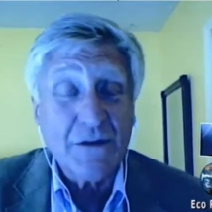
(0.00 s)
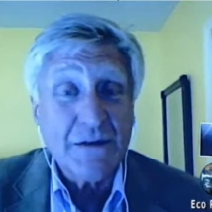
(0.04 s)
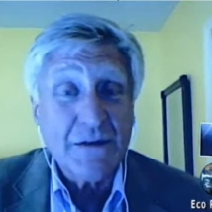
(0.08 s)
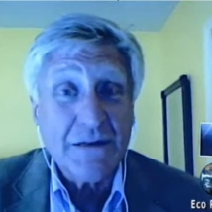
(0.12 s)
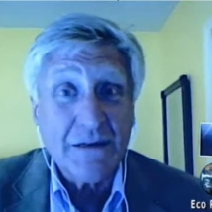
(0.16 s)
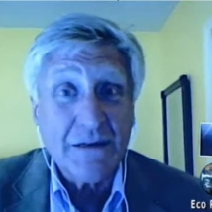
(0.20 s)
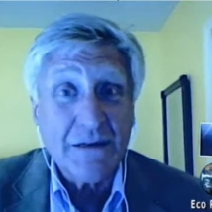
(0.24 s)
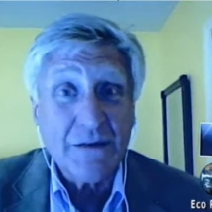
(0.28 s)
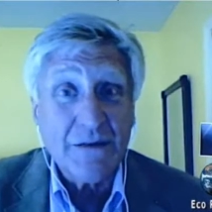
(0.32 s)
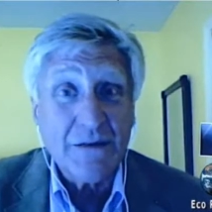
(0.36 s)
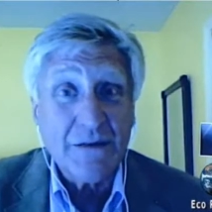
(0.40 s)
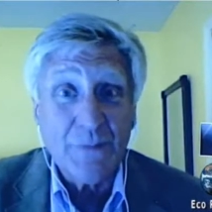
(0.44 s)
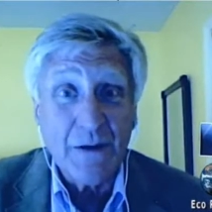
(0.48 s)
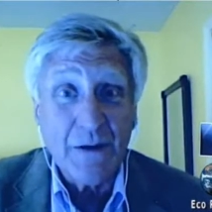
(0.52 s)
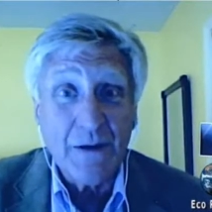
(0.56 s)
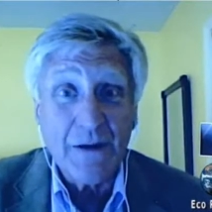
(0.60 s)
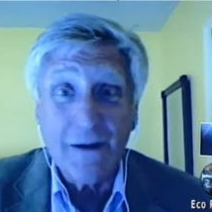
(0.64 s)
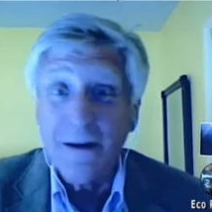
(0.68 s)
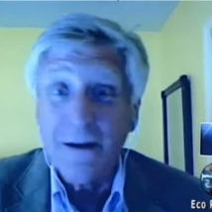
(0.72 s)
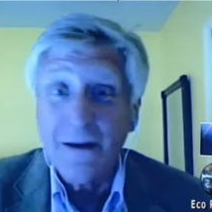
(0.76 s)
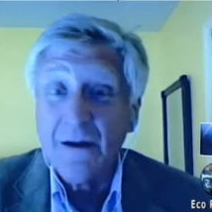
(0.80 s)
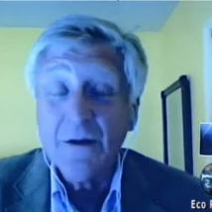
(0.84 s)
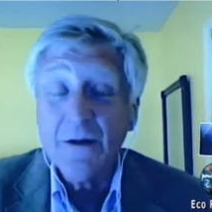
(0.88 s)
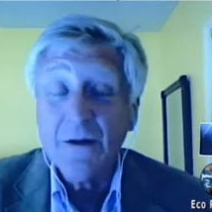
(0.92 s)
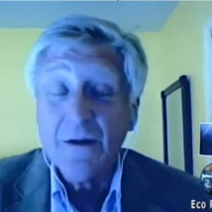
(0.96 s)
as being
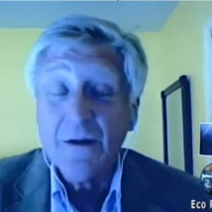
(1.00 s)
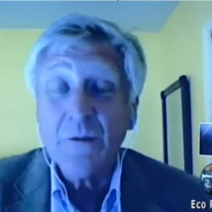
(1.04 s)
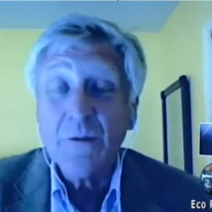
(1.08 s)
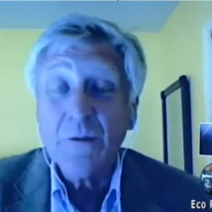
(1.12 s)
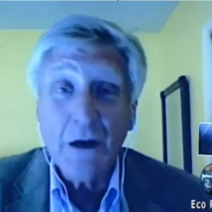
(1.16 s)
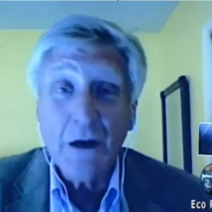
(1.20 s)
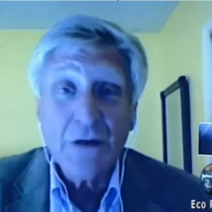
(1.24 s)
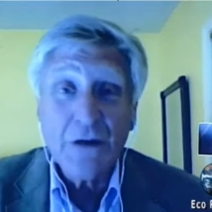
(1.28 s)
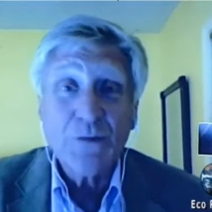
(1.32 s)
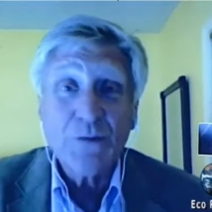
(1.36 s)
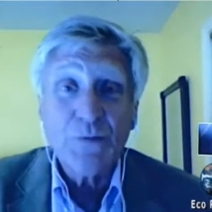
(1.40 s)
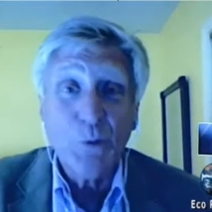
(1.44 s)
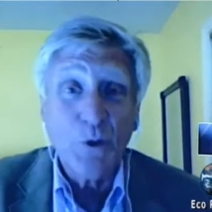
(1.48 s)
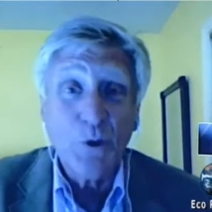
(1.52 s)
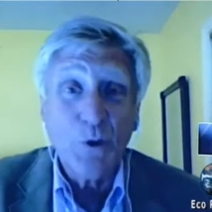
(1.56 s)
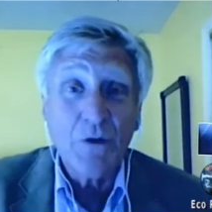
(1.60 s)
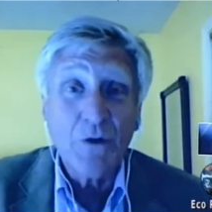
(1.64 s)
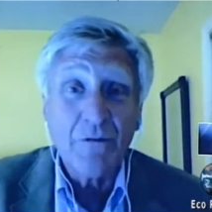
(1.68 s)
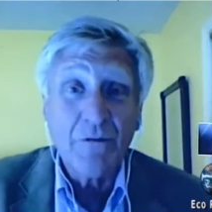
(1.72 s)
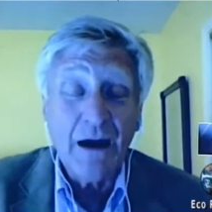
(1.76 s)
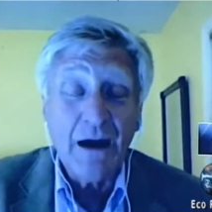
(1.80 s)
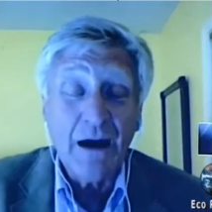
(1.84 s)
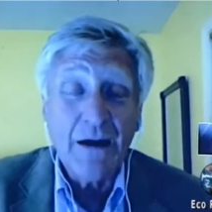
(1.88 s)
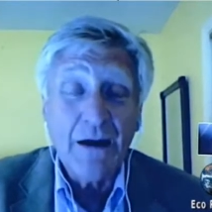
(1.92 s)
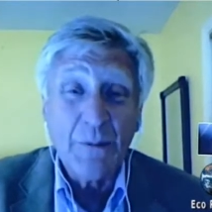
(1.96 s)
much more
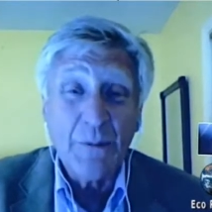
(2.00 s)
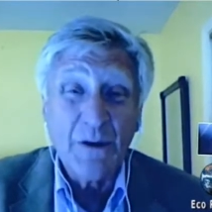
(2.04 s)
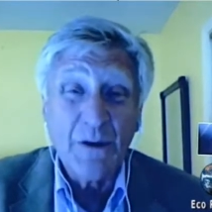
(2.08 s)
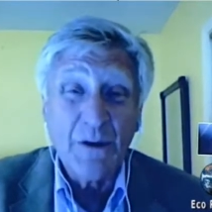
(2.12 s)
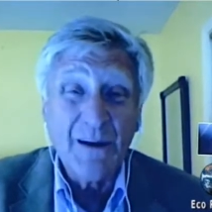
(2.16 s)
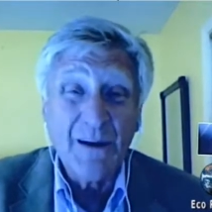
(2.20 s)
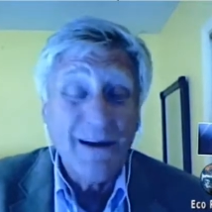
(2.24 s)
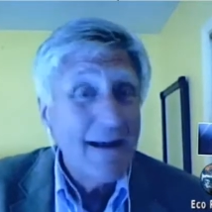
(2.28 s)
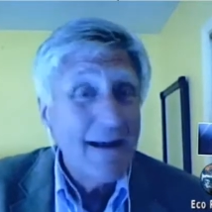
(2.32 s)
viable,